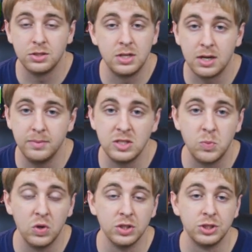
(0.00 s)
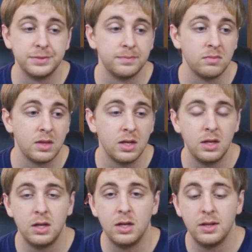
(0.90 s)
there's not going to be spoilers.
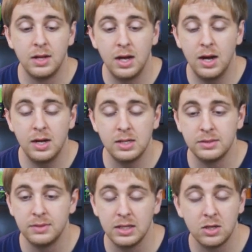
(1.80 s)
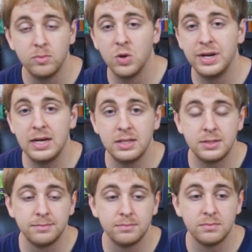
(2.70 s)
Uh, a little boy dies.